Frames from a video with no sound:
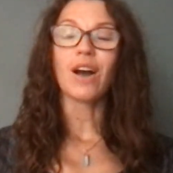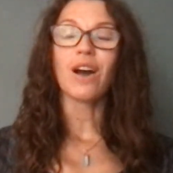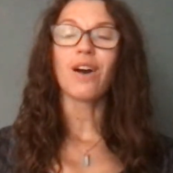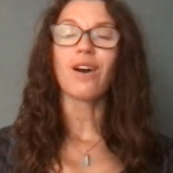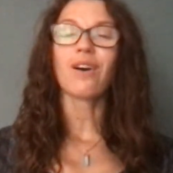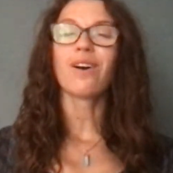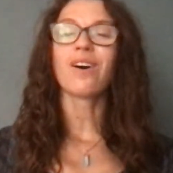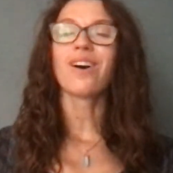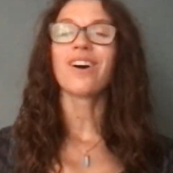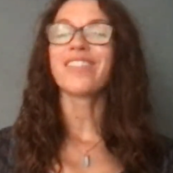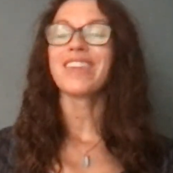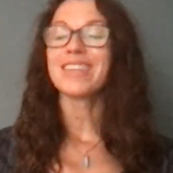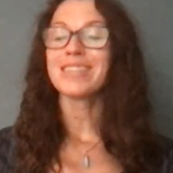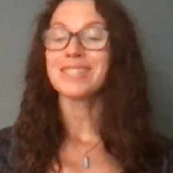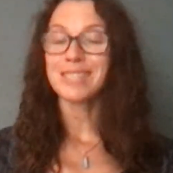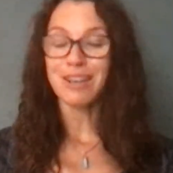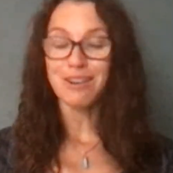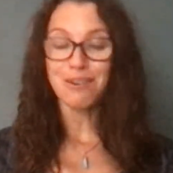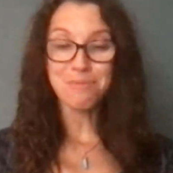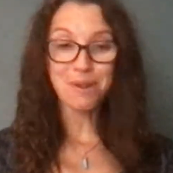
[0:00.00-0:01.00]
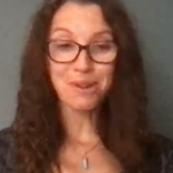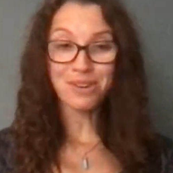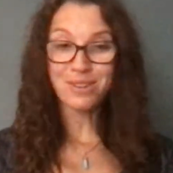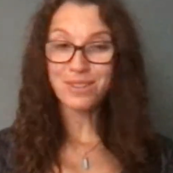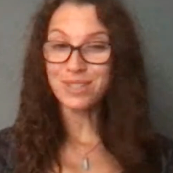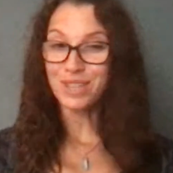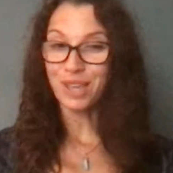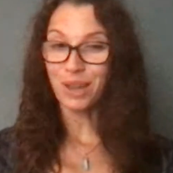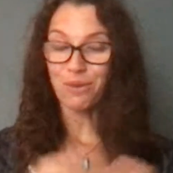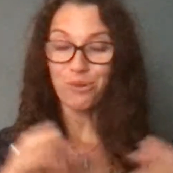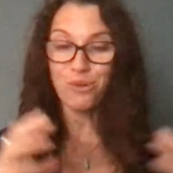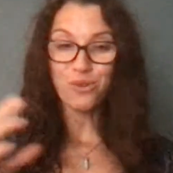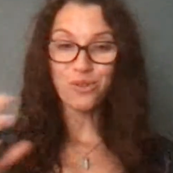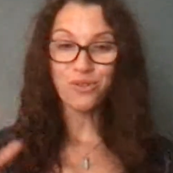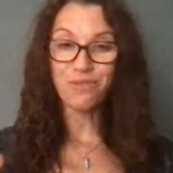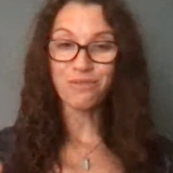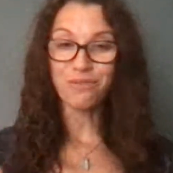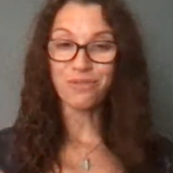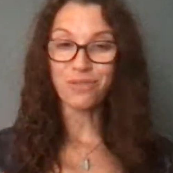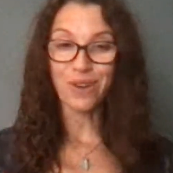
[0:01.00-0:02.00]
oh, their ceremonies go
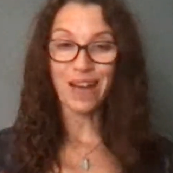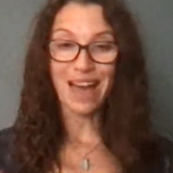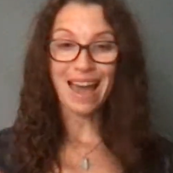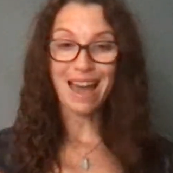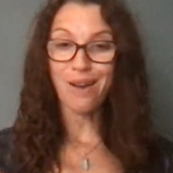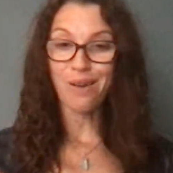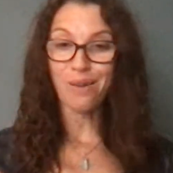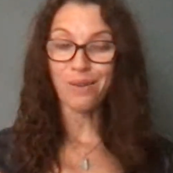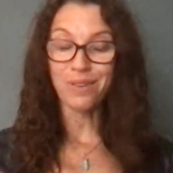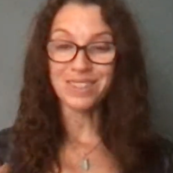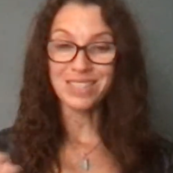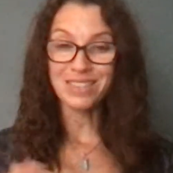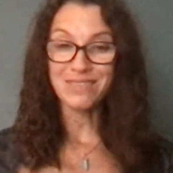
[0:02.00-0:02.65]
on for hours,